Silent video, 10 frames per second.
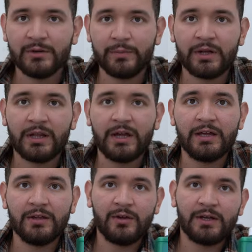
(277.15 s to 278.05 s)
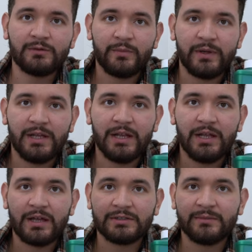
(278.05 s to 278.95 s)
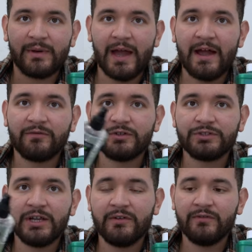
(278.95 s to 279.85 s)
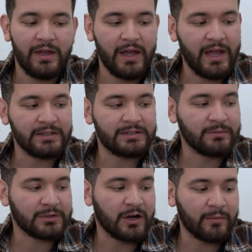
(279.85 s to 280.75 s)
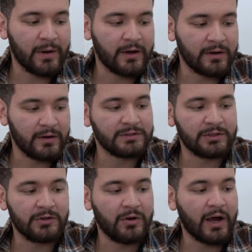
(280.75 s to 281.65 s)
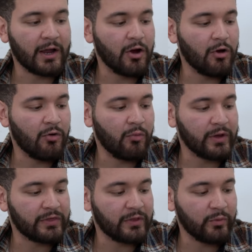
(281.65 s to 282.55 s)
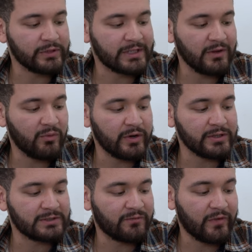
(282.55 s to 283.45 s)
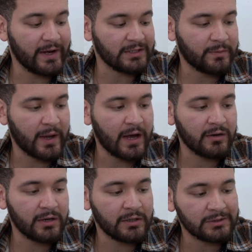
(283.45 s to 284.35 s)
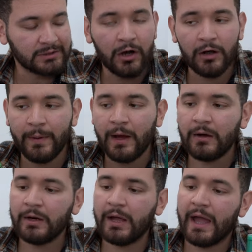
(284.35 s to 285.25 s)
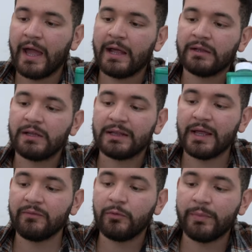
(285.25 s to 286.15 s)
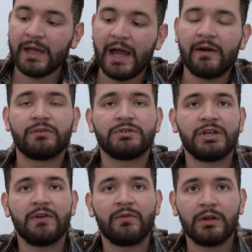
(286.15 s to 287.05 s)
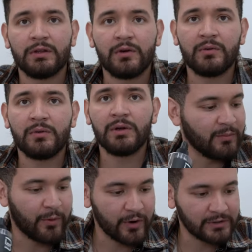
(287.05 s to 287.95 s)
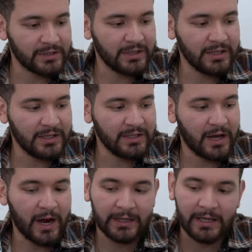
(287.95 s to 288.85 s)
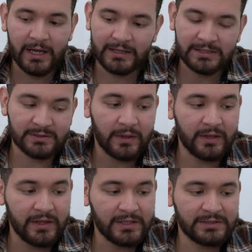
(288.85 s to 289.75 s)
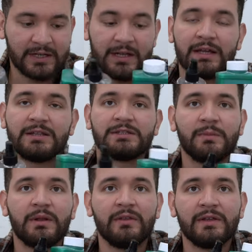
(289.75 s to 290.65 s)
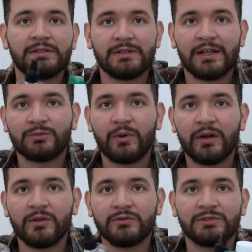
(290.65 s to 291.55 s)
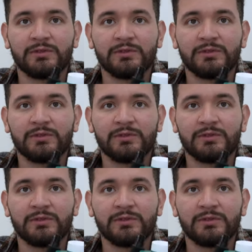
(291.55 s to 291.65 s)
up your client, you guys will be needing some aftershave and some talc powder. So I go with the Whiskey Woods Finest powder, talc powder, and the Level B aftershave cologne. Personally, I like the smell of this and I like the smell of this, and that's why I use